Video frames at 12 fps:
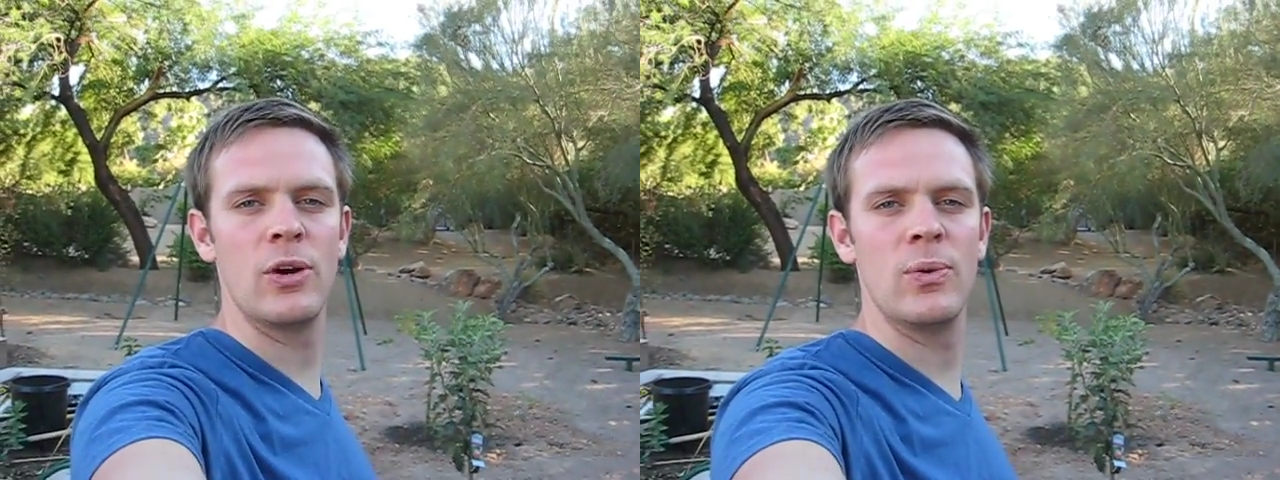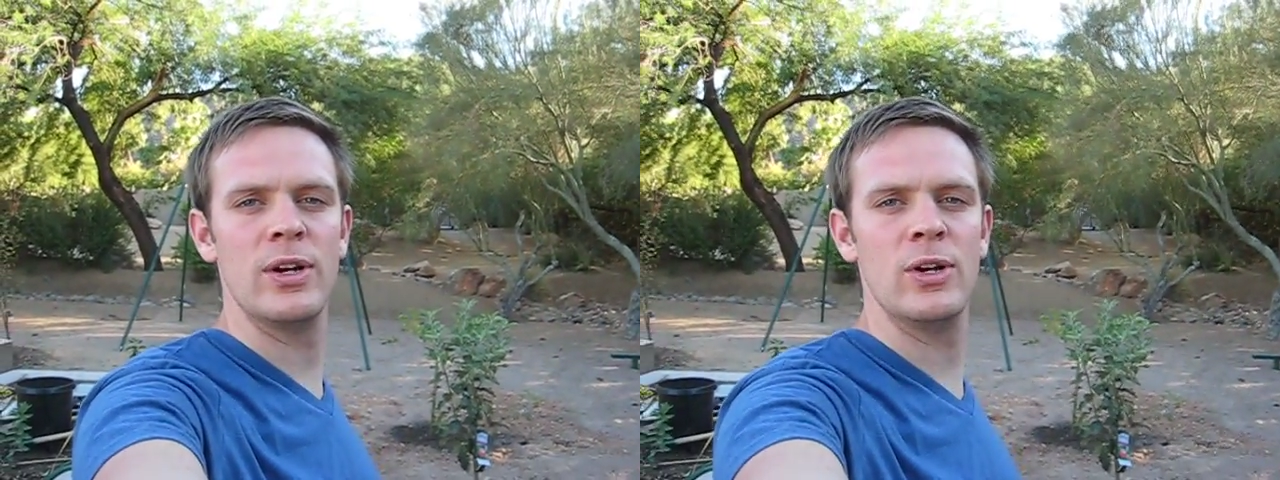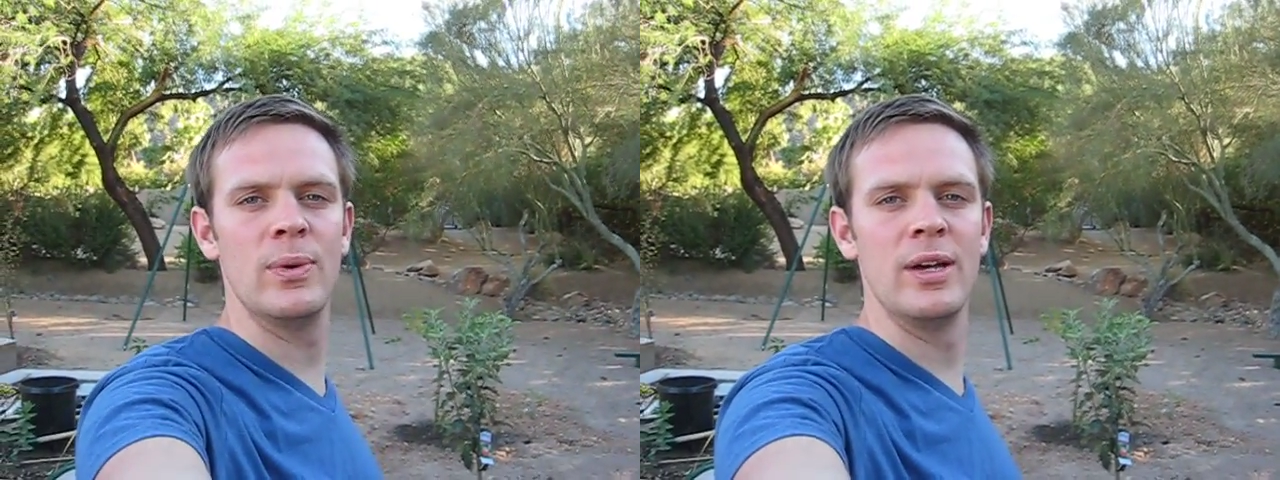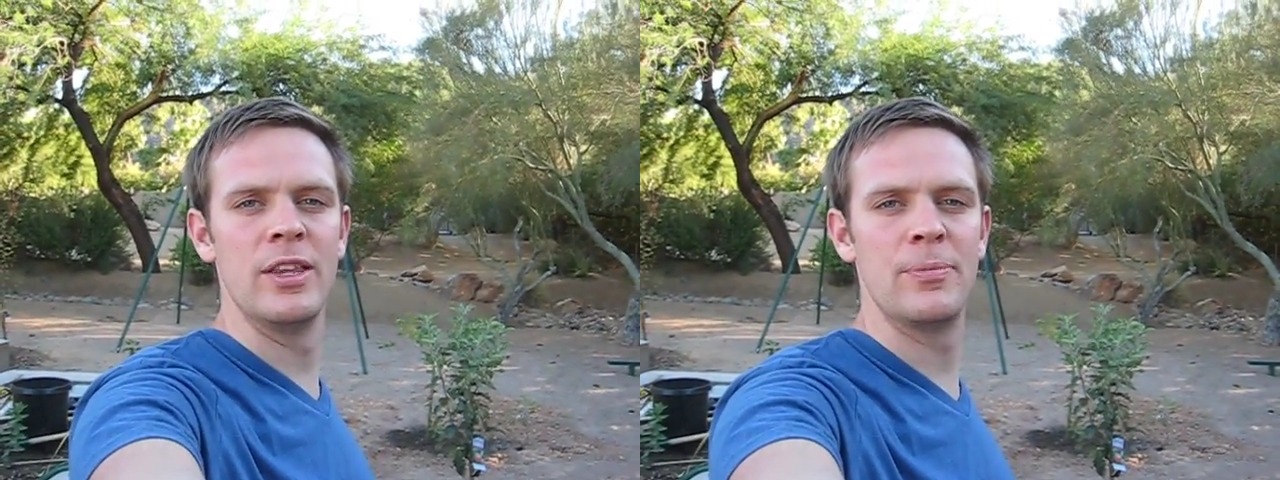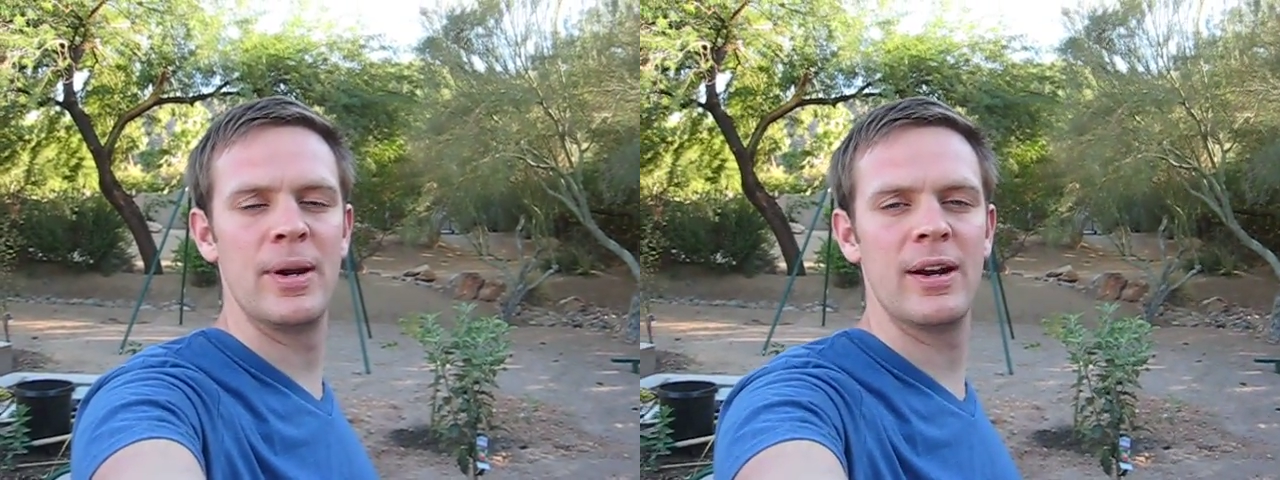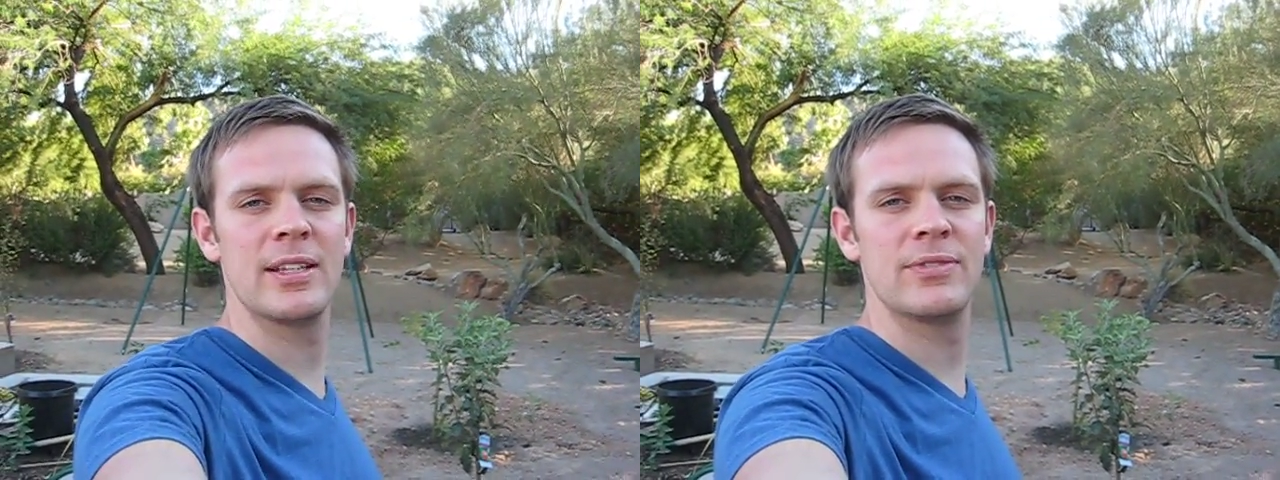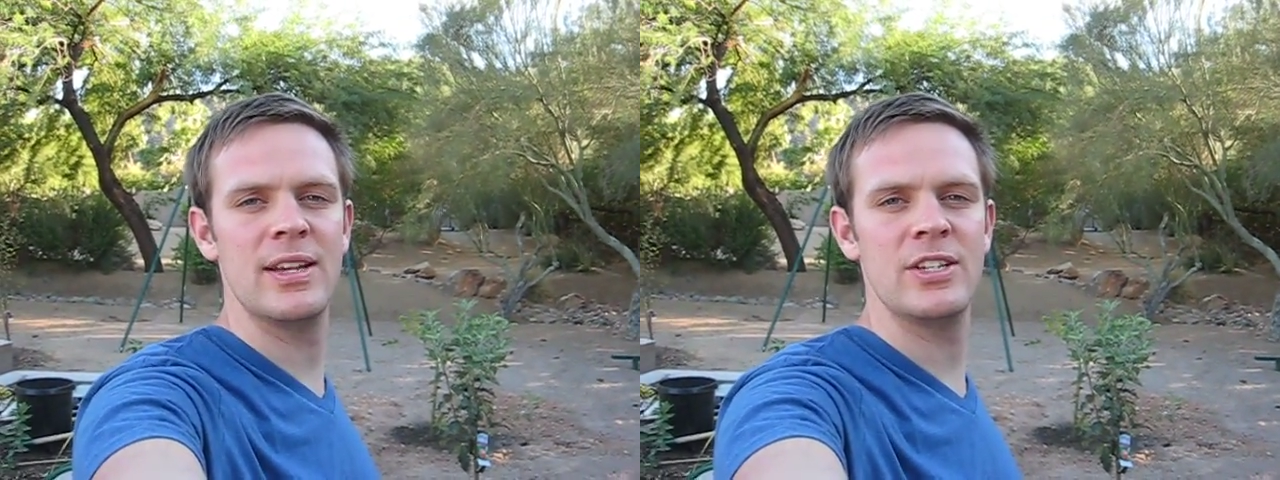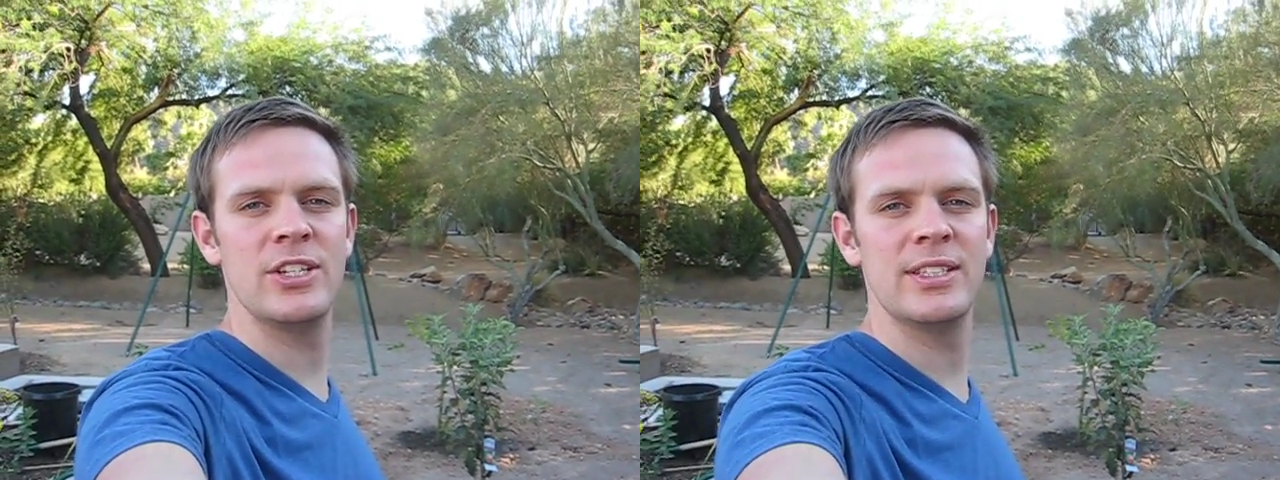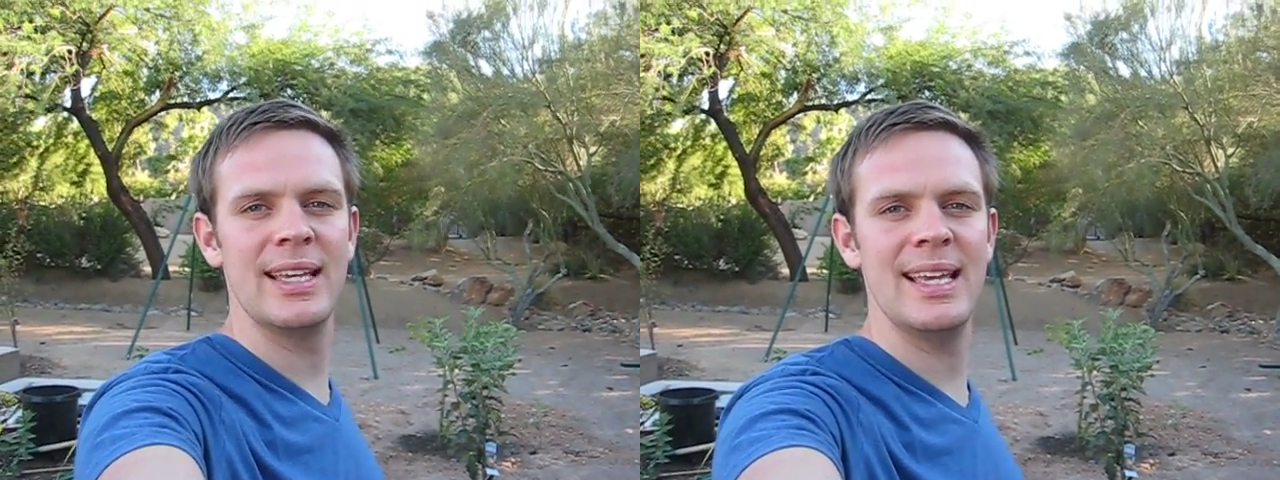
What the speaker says: Gwill with Paradise Veggies.